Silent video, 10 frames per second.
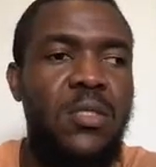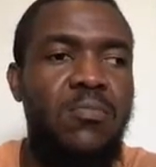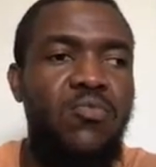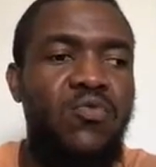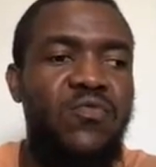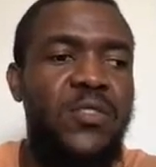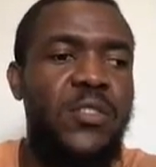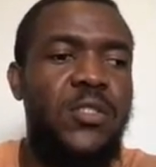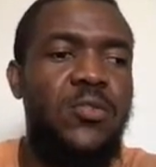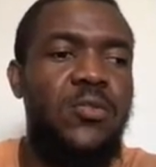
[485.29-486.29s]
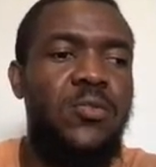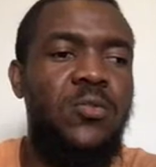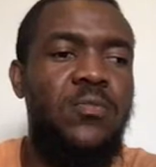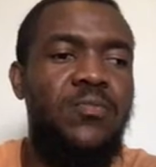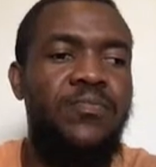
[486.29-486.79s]
Moving to
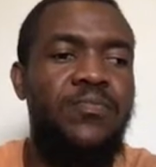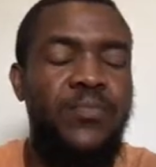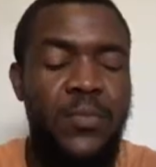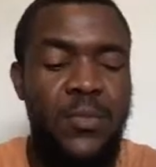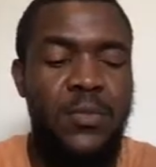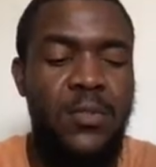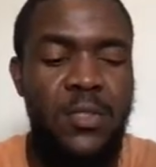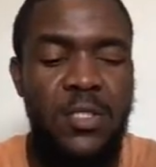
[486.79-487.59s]
the